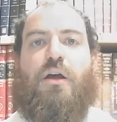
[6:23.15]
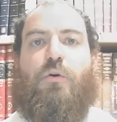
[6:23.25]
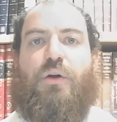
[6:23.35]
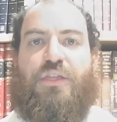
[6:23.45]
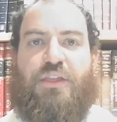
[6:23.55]

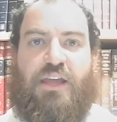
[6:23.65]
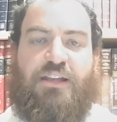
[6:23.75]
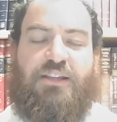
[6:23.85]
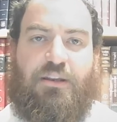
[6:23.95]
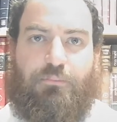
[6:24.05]
with the
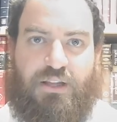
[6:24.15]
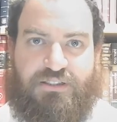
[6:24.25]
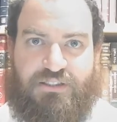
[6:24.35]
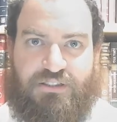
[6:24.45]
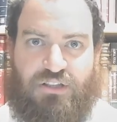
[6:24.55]
18
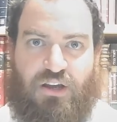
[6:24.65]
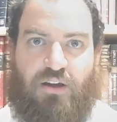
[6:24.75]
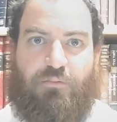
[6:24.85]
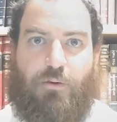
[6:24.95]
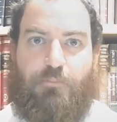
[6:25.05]
blessings
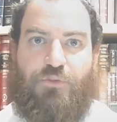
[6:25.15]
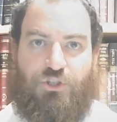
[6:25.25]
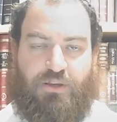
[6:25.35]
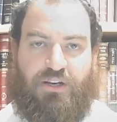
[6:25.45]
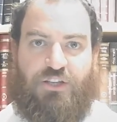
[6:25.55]
of
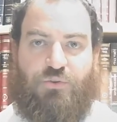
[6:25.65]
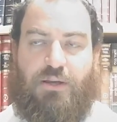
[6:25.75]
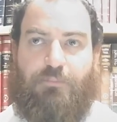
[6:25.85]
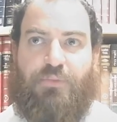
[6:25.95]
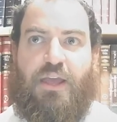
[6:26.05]
Shemayin Esrei.